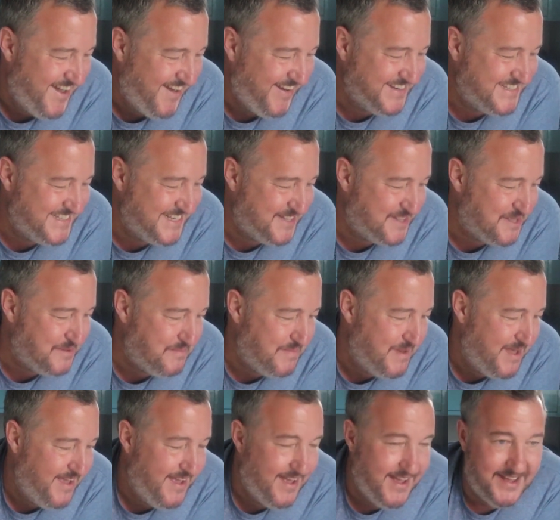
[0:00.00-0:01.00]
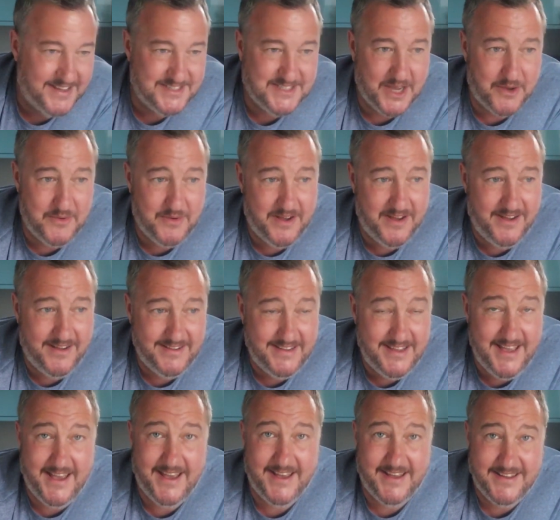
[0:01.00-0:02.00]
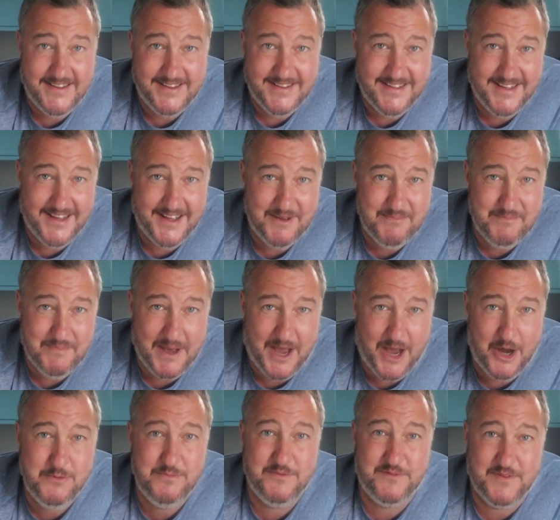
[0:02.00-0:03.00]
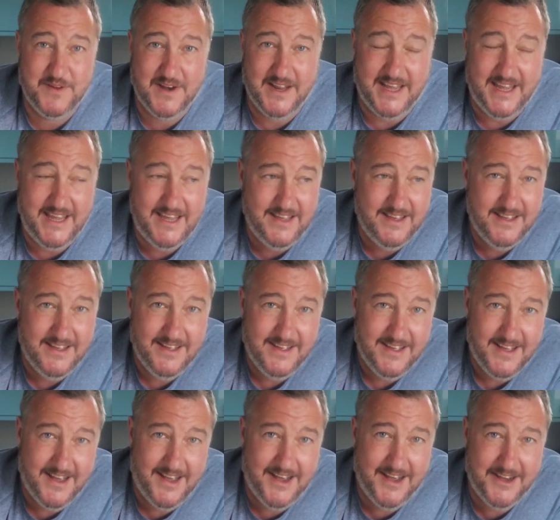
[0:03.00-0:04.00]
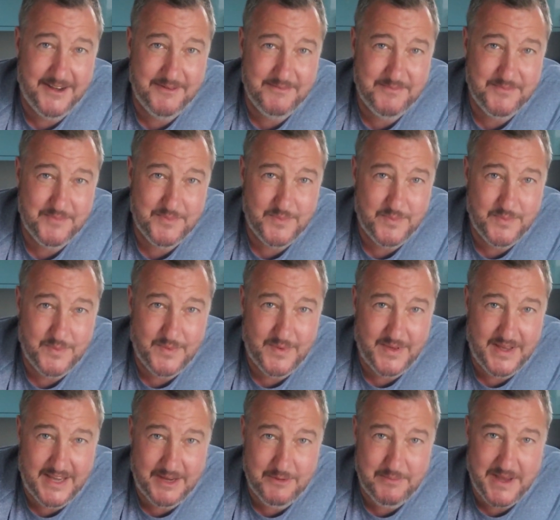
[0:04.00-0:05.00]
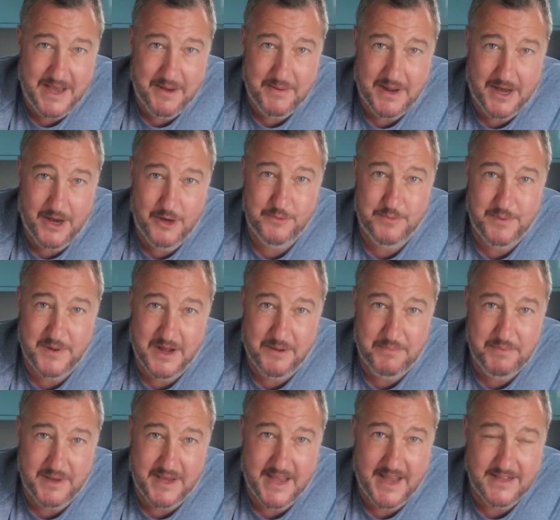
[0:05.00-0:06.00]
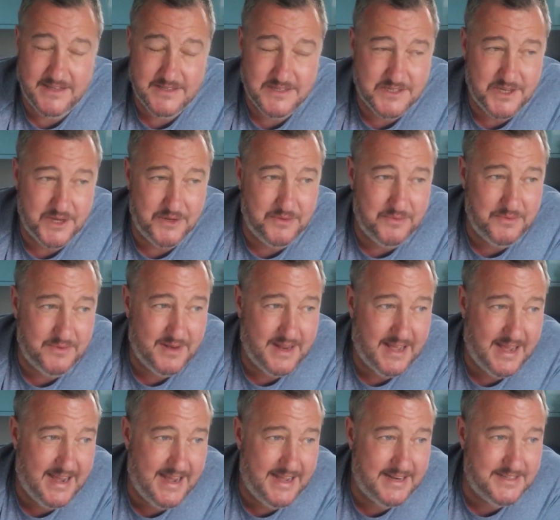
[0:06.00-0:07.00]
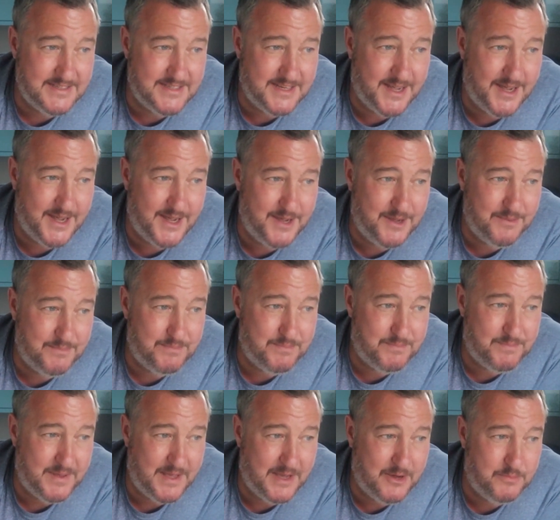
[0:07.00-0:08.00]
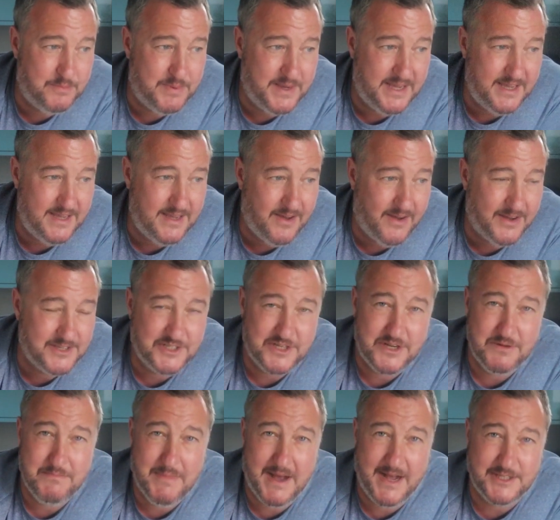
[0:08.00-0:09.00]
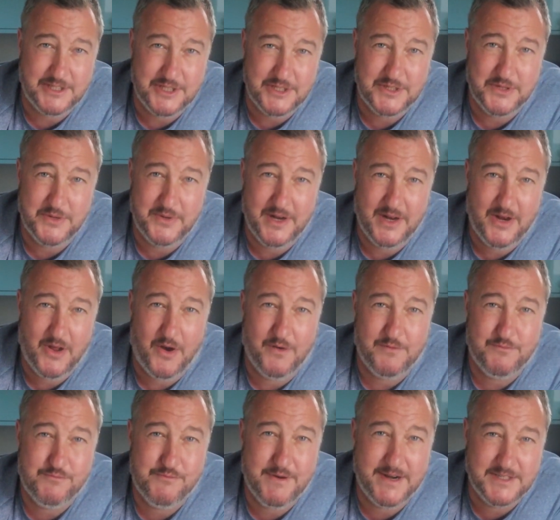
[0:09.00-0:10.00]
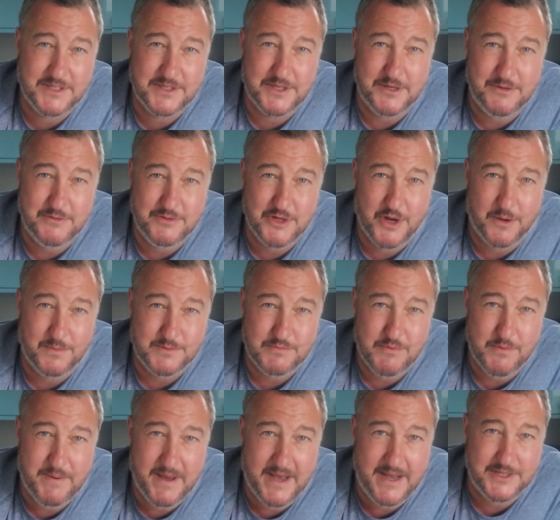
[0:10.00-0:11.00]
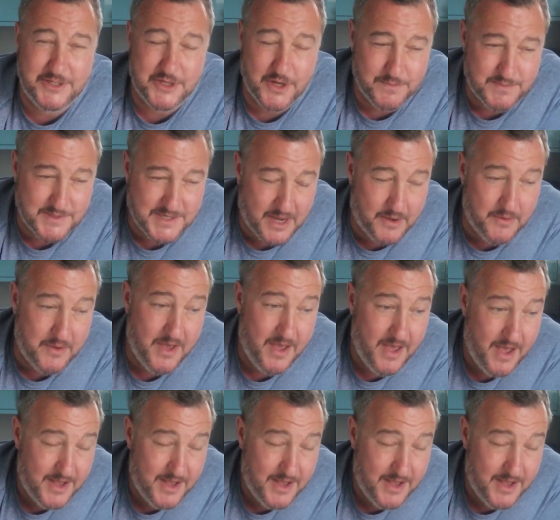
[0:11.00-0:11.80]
I did them. So yeah, but hopefully he'll be able to open up again soon, and he'll be, I should imagine, doing a lot of rescue jobs, repair jobs. So